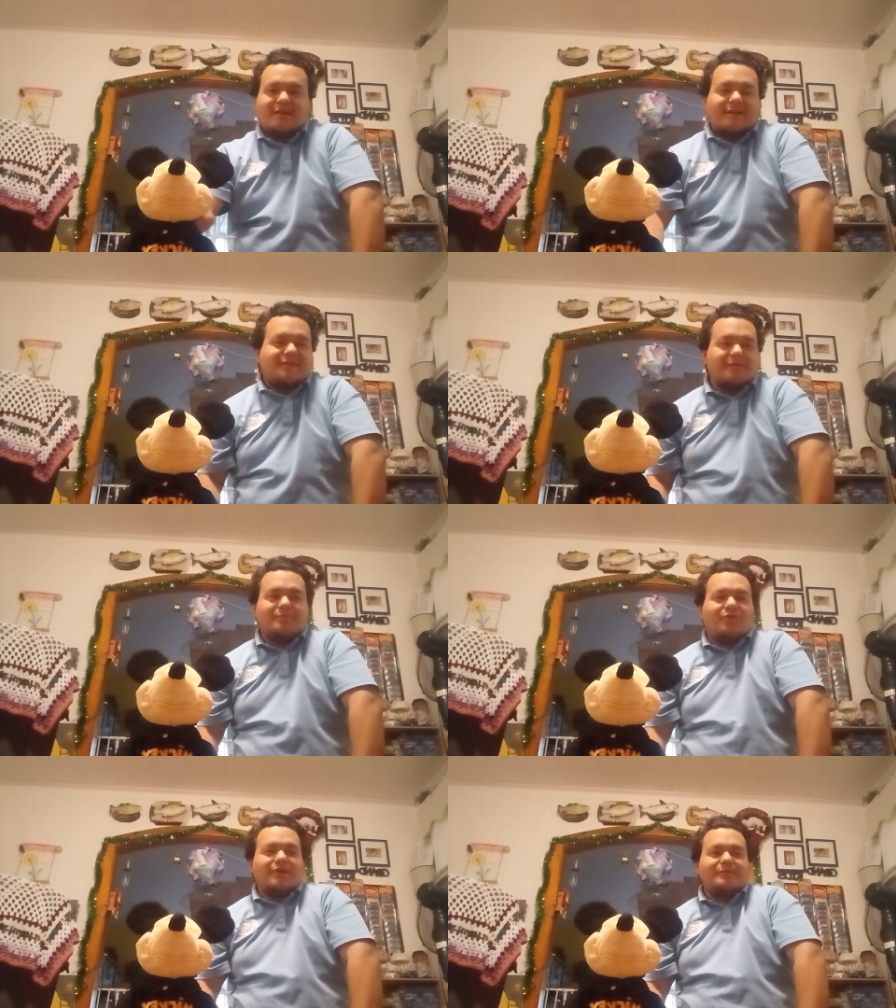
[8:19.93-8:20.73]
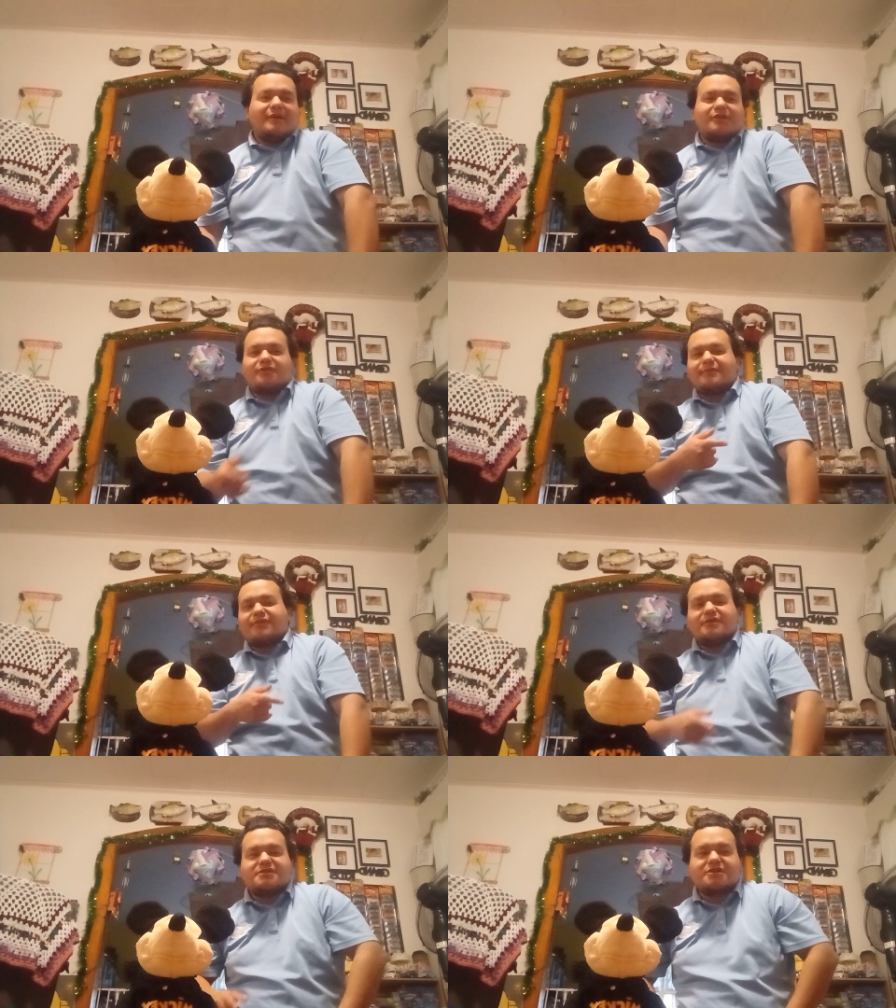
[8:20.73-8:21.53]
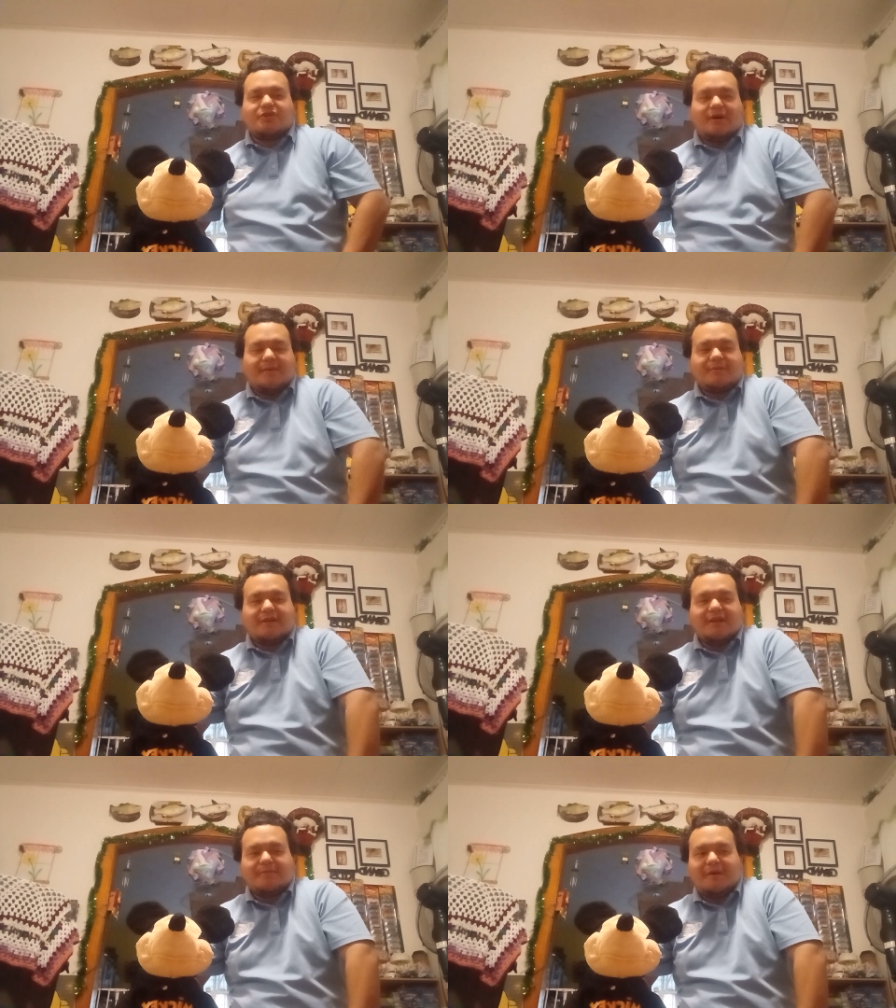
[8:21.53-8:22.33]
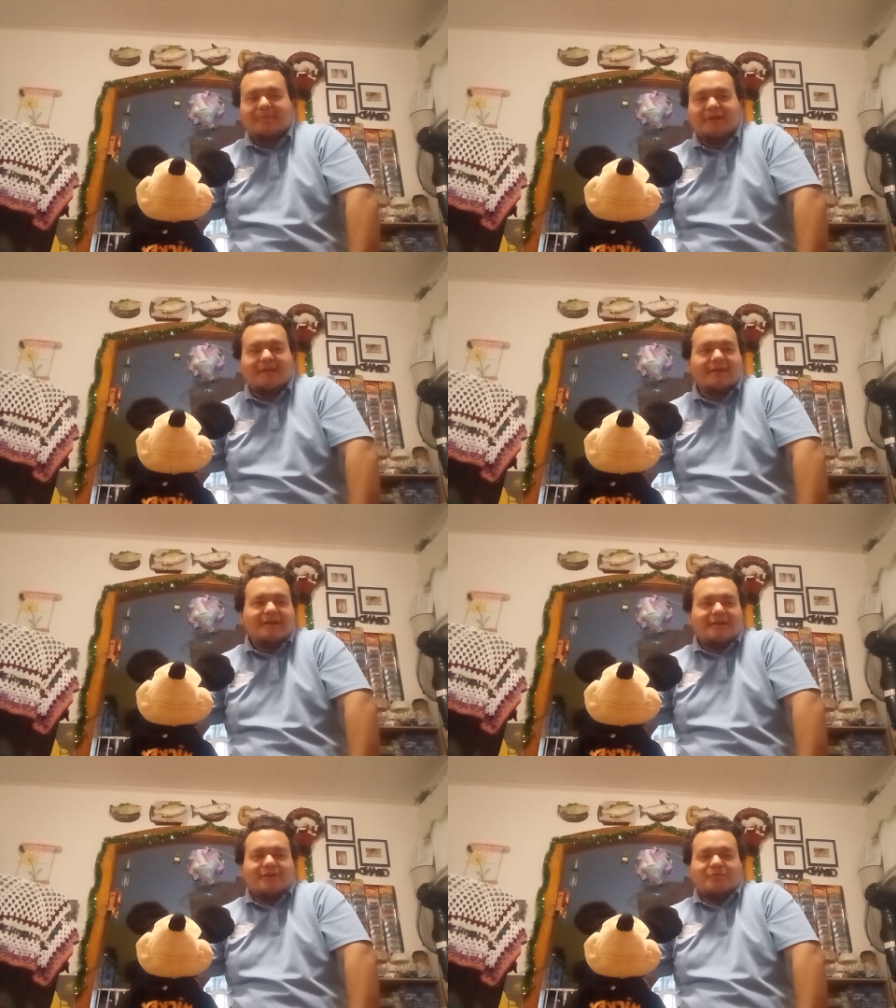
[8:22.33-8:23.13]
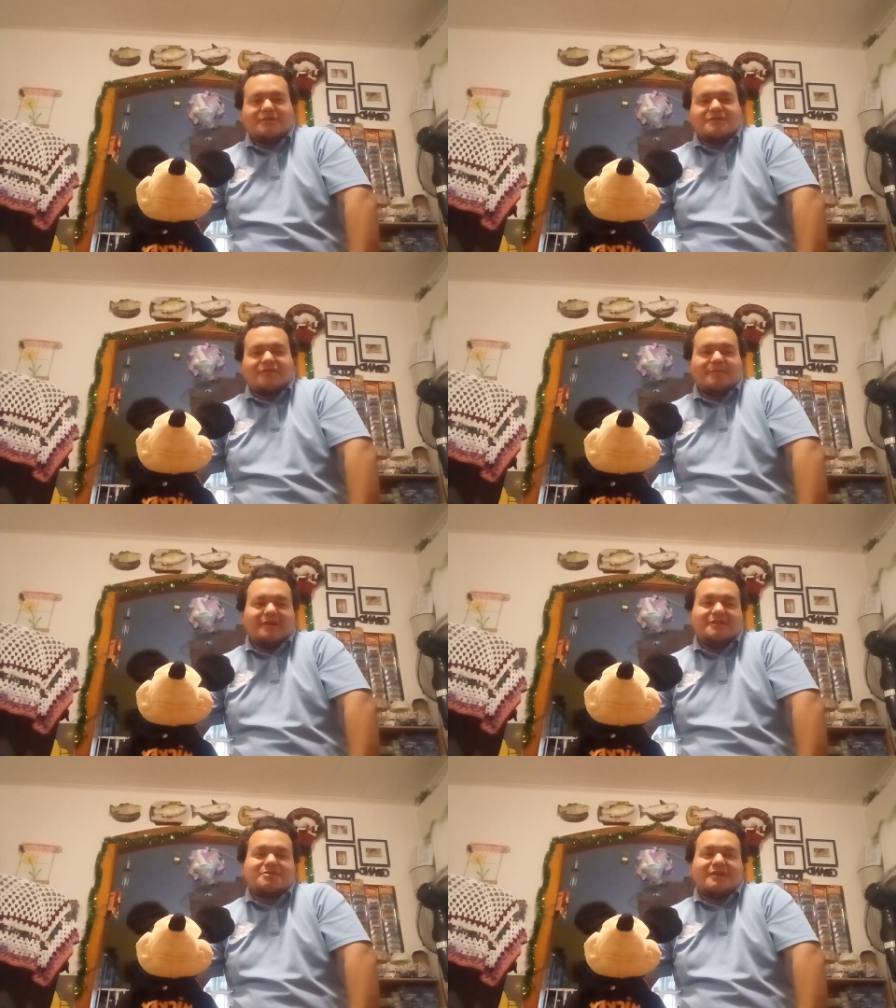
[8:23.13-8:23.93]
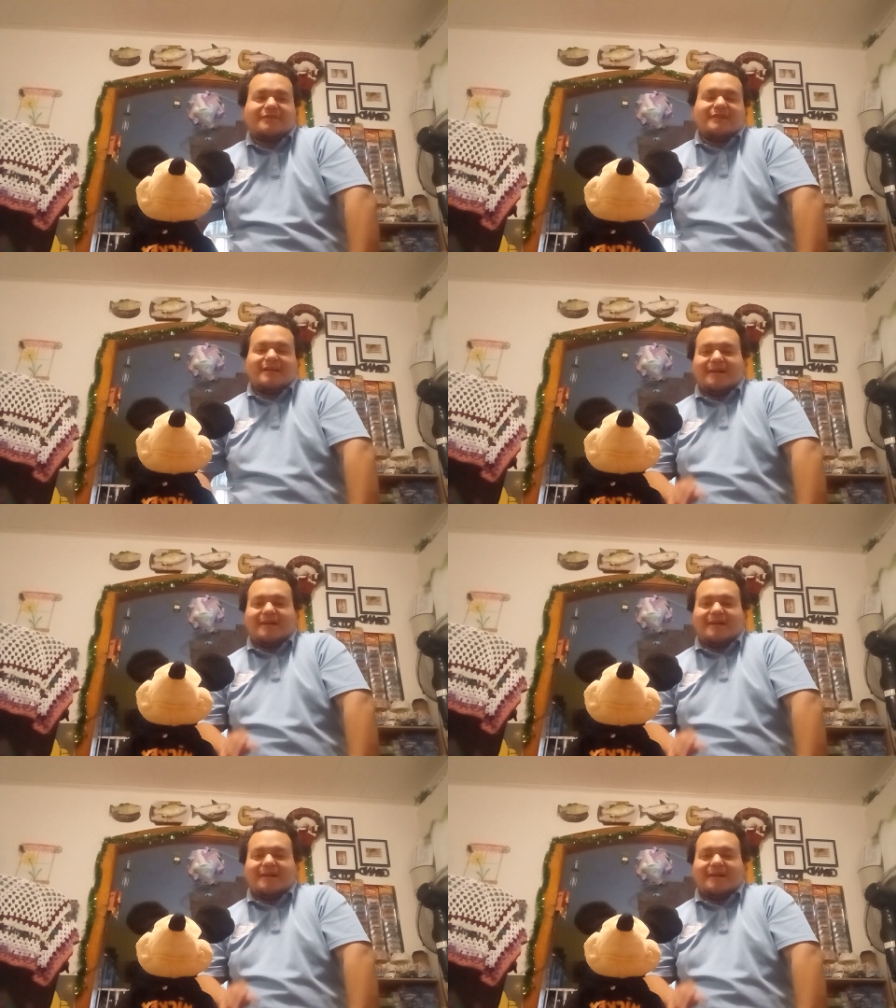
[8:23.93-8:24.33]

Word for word: And at some point, my girlfriend's gonna show off her e puppy, which is gonna be interesting.